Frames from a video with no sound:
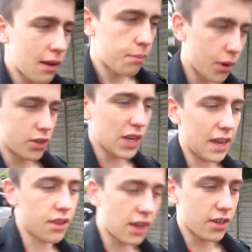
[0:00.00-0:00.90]
but
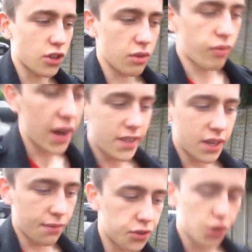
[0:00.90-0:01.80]
I think
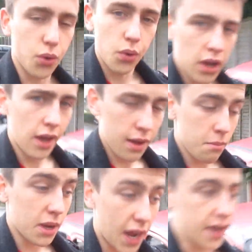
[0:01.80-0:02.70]
relative to
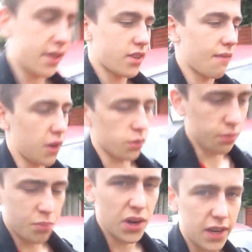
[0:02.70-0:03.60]
mechanics, it feels
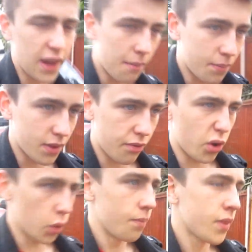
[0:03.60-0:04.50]
pretty damn
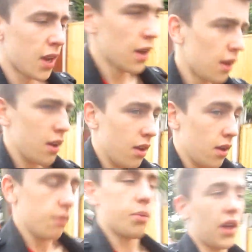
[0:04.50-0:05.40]
difficult.
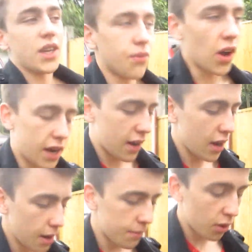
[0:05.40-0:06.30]
But that's fine.
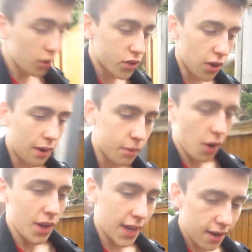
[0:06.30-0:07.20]
Also, I'm
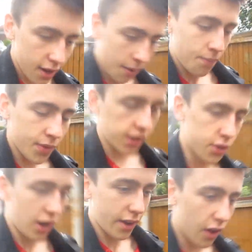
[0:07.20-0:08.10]
going in
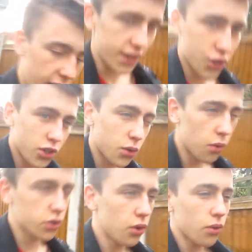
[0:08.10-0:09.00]
to Le College to
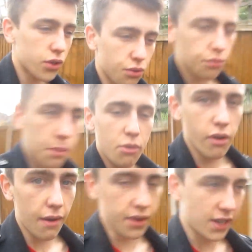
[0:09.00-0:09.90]
talk to Reaper
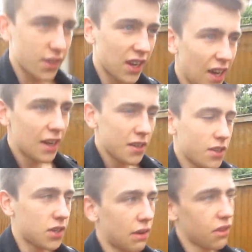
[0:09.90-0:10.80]
Graphics to
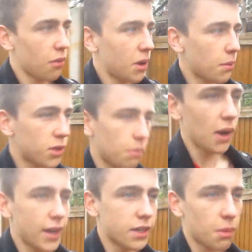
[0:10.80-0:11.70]
see if they'll be able to
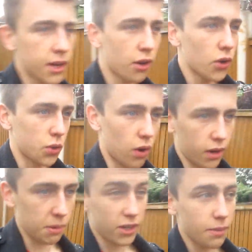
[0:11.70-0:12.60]
bind my
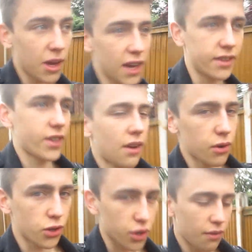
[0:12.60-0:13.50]
coursework, because I'm getting the
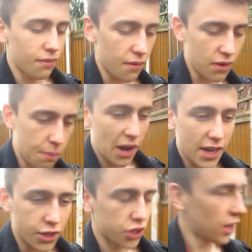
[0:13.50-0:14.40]
750
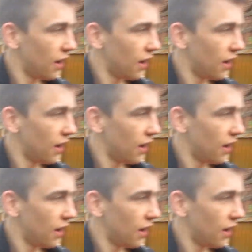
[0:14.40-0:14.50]
page,